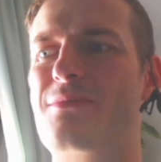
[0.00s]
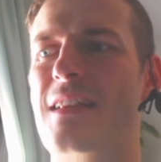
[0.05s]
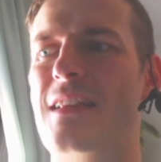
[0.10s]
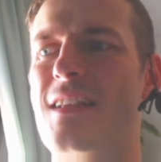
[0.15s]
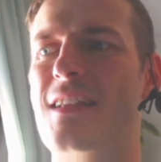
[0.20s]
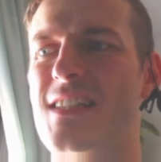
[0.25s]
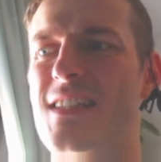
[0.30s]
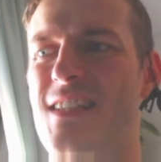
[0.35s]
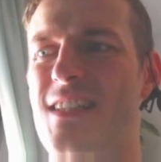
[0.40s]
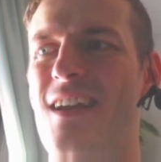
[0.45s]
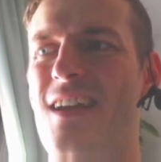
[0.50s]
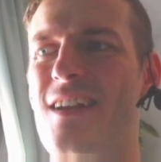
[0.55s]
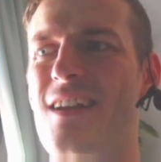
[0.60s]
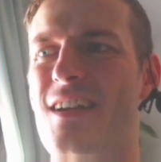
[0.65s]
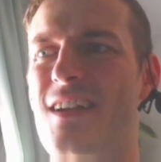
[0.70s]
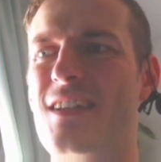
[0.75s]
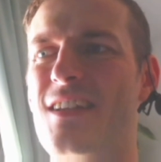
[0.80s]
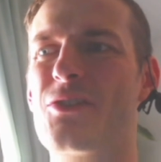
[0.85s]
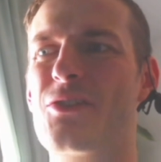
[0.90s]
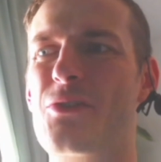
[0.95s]

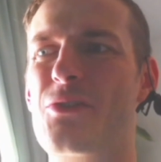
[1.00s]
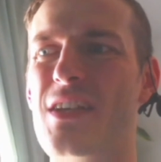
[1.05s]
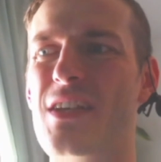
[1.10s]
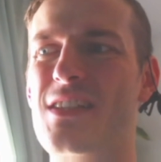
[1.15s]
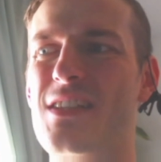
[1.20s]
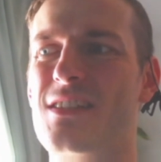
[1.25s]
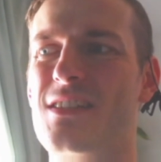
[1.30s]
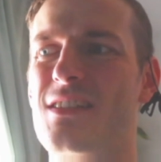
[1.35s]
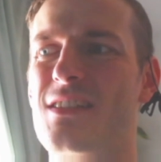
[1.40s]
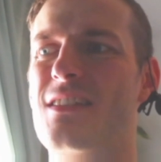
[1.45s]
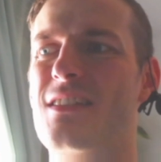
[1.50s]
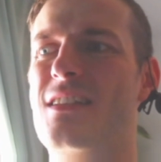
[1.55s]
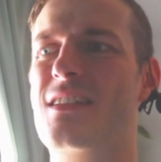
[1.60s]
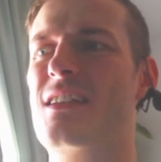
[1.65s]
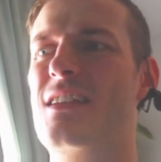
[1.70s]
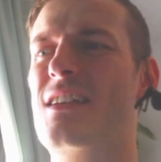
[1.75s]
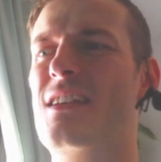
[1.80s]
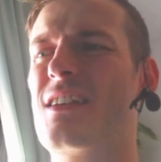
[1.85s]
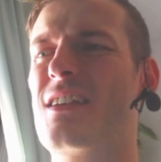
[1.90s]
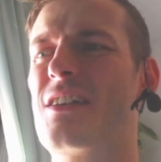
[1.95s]
Sierra increase
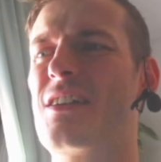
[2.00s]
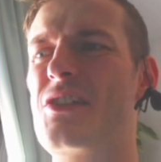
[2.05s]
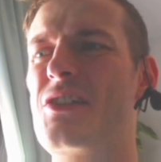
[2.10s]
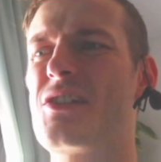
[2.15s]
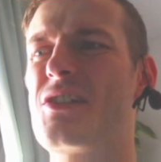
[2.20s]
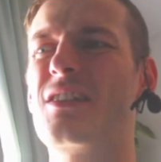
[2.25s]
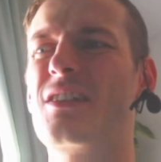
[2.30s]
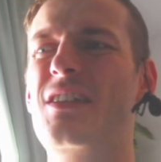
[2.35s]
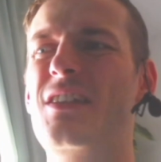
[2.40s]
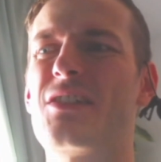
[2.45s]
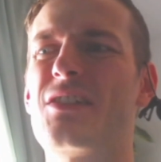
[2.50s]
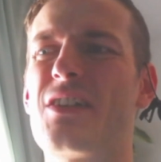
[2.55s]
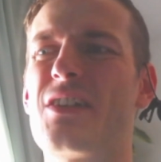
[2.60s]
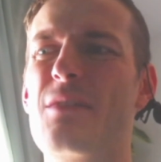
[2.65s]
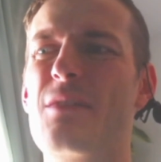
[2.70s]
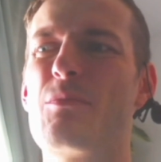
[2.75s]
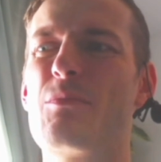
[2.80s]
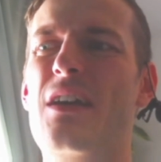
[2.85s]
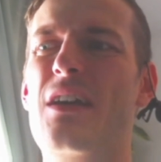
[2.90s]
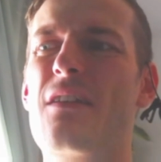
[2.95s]
critical hit
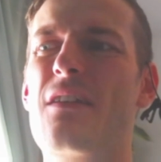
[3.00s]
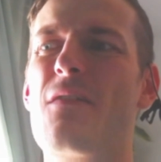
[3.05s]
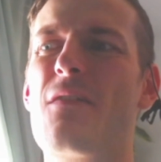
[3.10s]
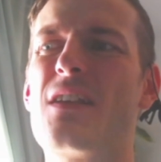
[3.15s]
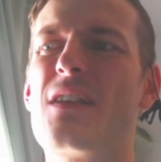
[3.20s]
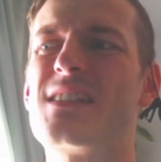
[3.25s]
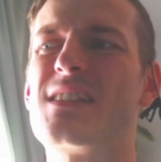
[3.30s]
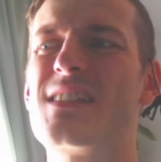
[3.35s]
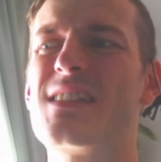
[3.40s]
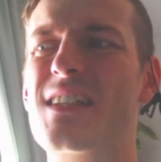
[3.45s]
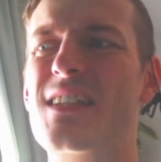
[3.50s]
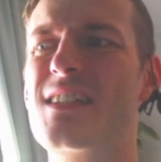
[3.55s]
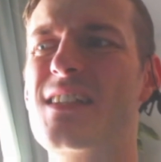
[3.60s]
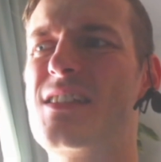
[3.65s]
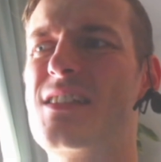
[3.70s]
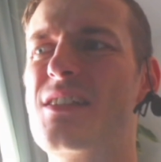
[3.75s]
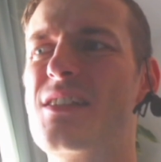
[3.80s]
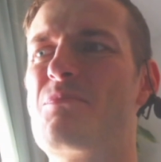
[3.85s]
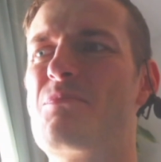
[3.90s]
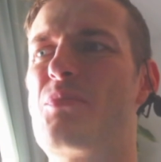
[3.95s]
rate by
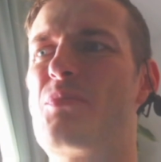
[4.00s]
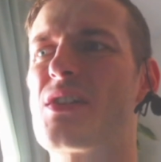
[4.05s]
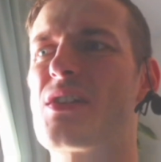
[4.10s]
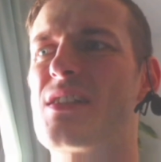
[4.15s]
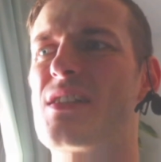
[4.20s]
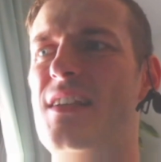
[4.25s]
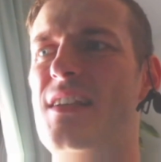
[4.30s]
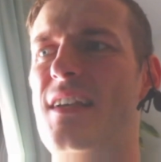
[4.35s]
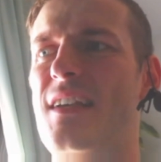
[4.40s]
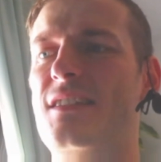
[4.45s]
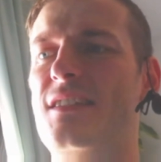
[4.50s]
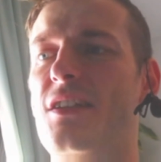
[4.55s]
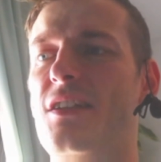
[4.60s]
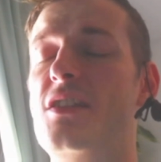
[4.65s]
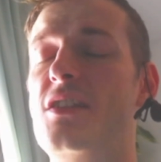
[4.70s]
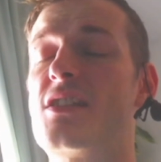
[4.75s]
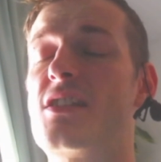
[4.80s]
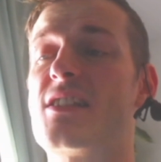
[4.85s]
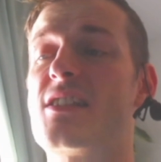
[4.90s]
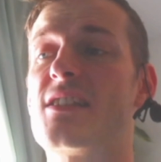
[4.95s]
16%.
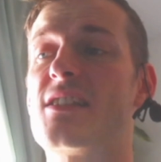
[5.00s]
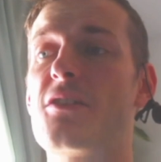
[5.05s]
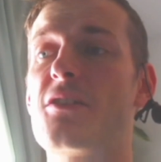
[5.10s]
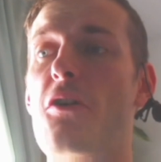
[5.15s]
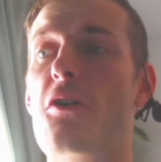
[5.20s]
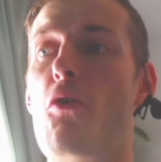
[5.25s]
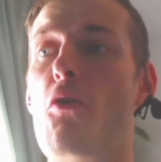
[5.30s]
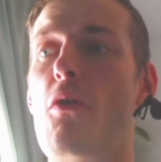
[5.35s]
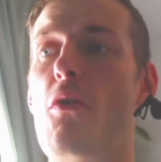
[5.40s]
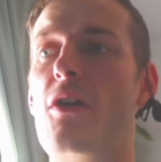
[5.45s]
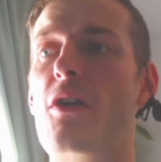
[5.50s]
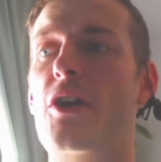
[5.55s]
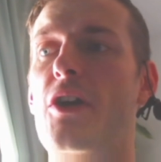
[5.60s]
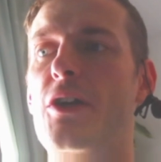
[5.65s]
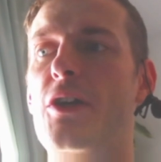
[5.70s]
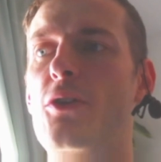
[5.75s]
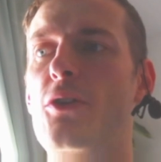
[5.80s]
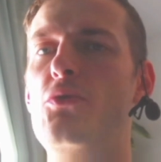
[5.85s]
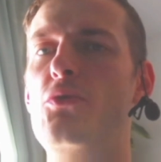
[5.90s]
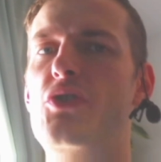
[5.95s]
It's so
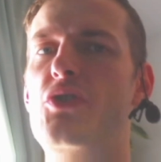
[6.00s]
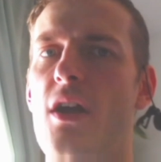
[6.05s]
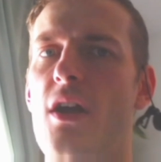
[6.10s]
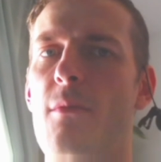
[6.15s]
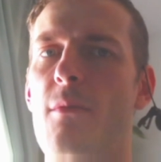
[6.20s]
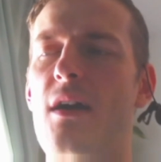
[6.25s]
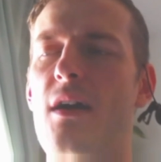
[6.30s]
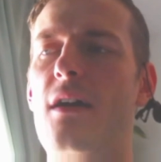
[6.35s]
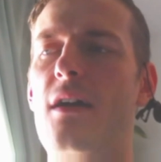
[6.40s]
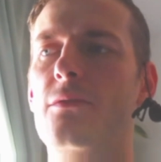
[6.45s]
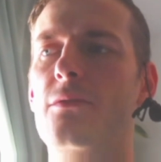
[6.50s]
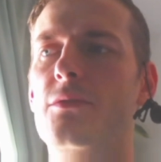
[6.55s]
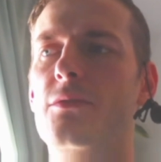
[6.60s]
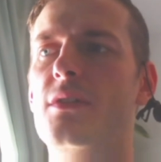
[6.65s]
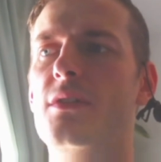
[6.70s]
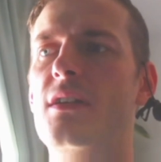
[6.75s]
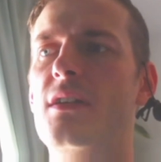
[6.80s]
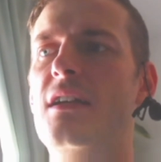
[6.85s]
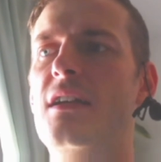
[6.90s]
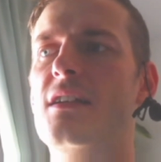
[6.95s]
huge amount.
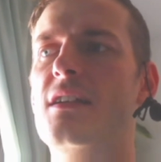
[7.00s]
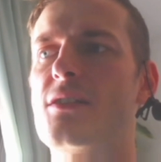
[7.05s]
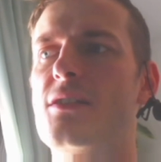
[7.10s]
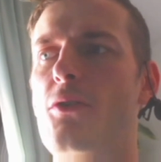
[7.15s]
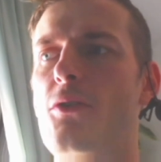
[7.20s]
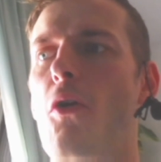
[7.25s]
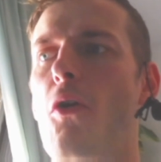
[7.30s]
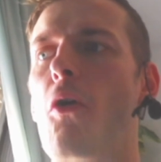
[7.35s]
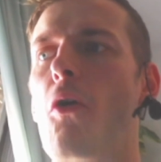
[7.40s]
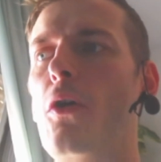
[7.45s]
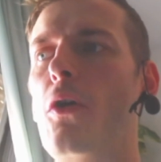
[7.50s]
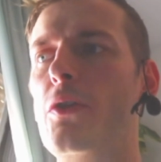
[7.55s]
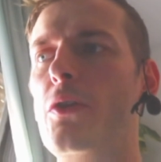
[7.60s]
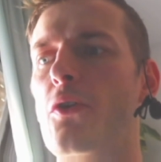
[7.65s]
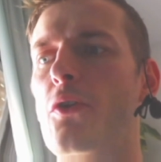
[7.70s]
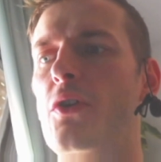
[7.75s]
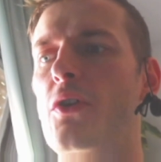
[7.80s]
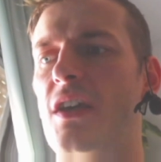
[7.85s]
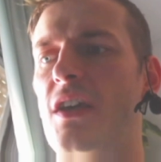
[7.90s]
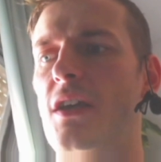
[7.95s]
So all
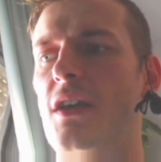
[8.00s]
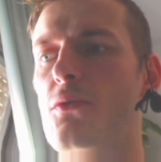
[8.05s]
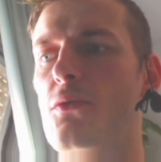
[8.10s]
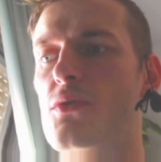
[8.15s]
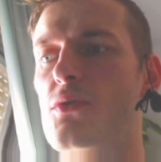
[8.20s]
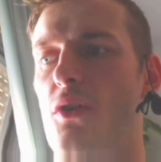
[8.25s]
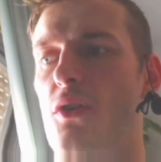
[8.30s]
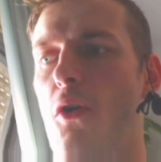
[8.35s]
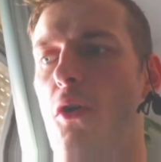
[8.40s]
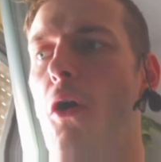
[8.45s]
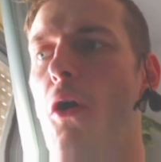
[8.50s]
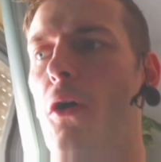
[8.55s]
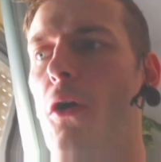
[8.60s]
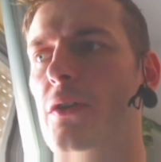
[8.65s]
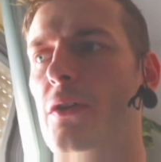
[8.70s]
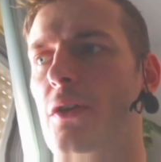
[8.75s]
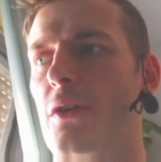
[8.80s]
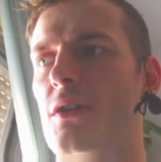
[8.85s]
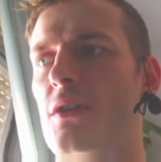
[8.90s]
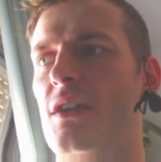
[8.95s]
your heroes,
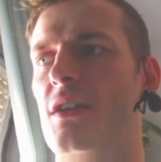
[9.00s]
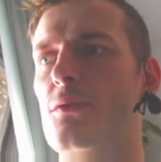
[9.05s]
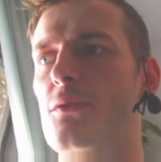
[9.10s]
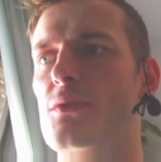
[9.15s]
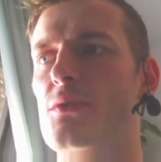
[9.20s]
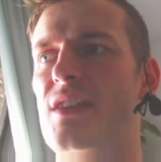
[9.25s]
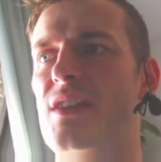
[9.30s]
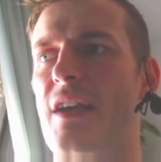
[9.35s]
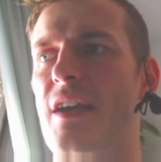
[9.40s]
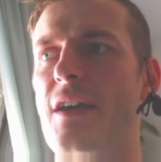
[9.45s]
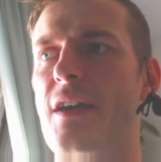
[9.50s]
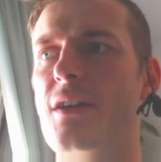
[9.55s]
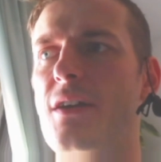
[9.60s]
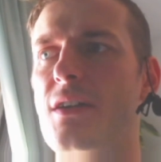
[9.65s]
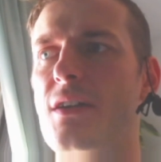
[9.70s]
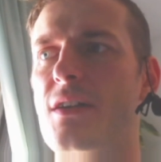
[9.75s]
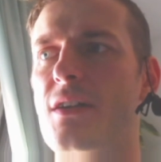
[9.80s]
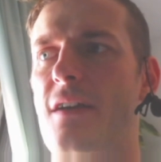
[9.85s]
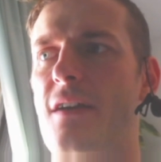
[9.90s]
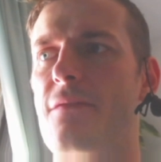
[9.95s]
they
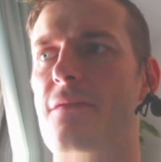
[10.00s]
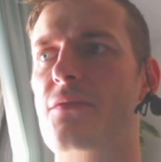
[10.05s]
have